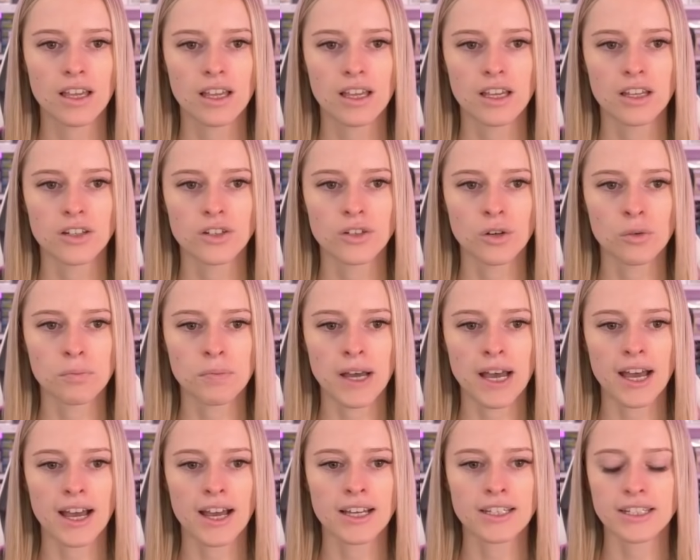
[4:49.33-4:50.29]
Not
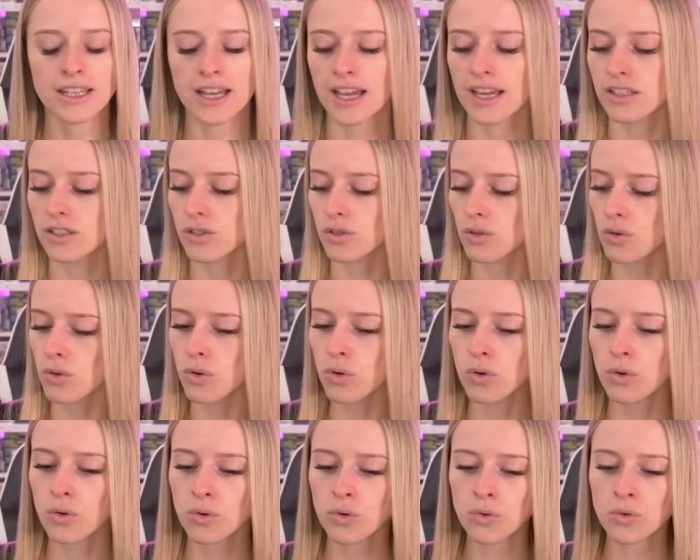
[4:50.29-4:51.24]
bad at
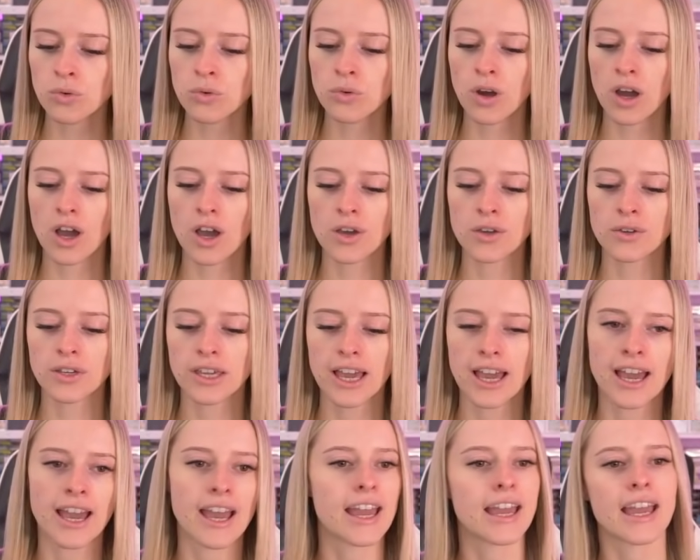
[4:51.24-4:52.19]
all.
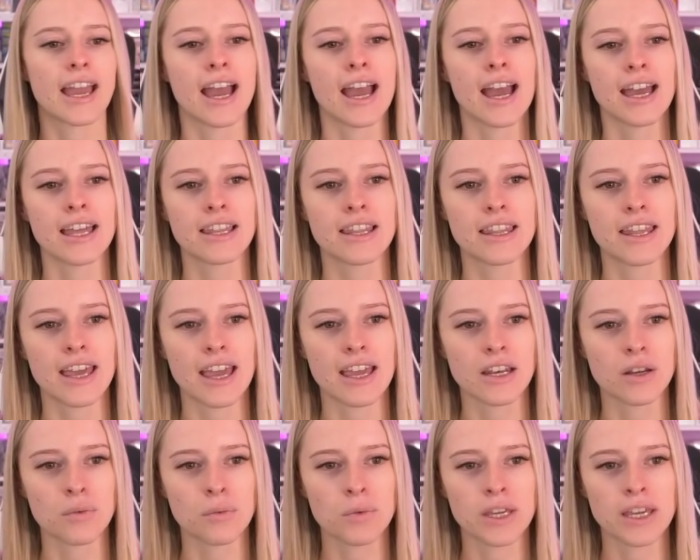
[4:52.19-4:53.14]
Okay, and
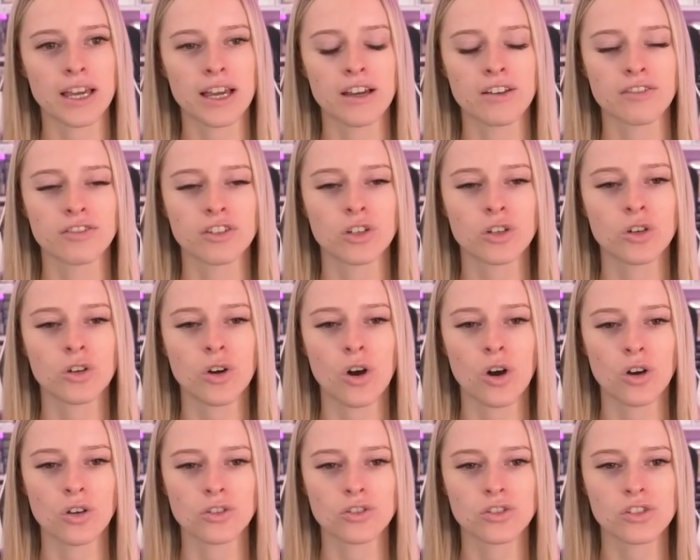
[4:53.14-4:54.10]
then we have
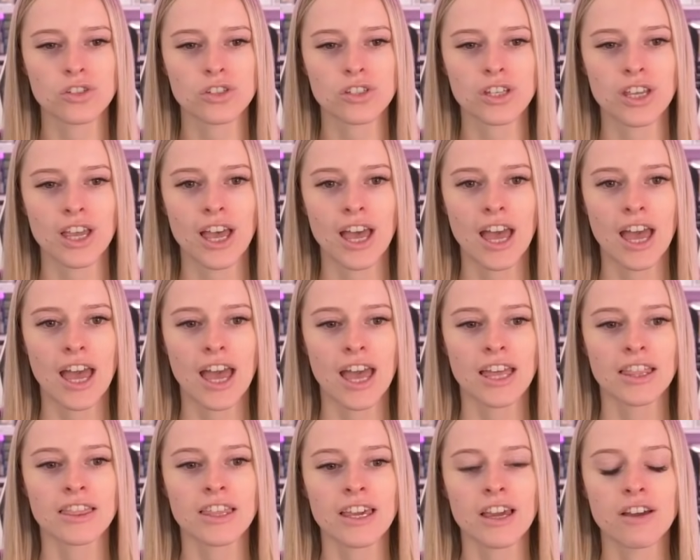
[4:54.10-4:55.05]
got
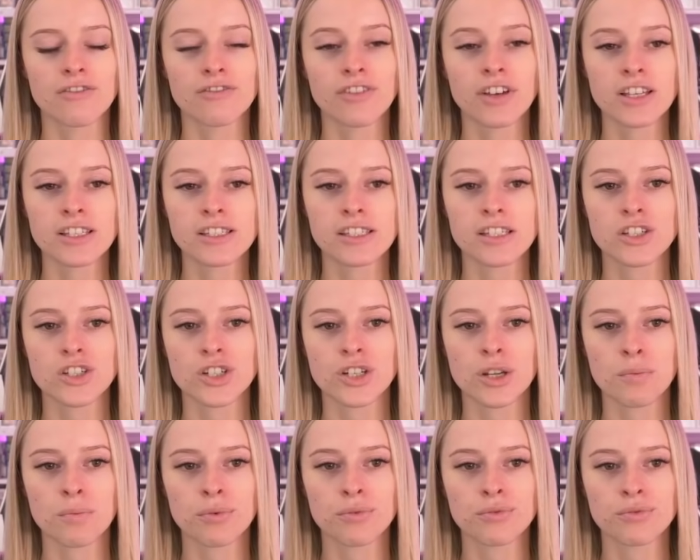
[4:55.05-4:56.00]
the first edition
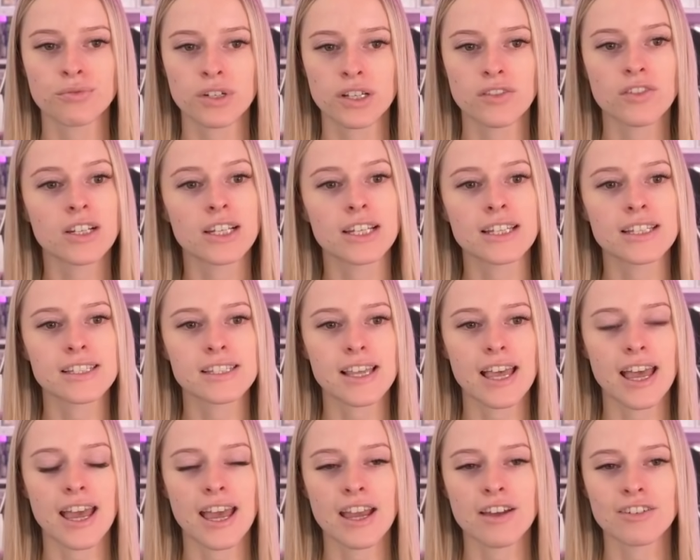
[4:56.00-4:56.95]
pre-release
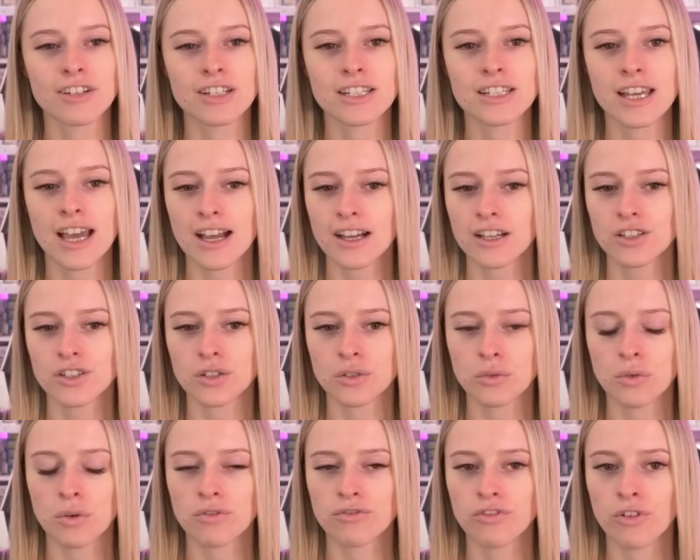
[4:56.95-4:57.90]

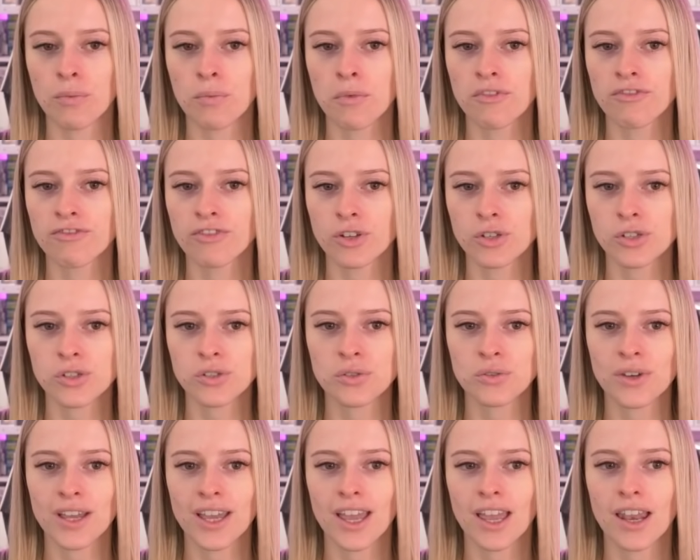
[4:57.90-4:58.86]
Aerodactyl from
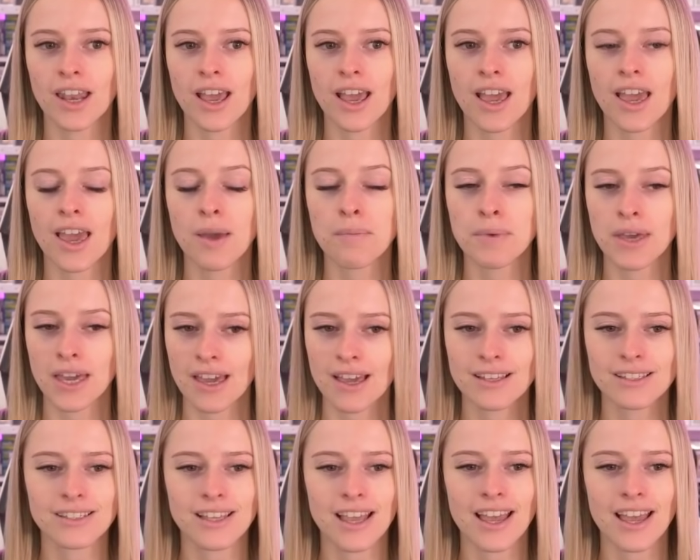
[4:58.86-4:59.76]
Fossil in a PSA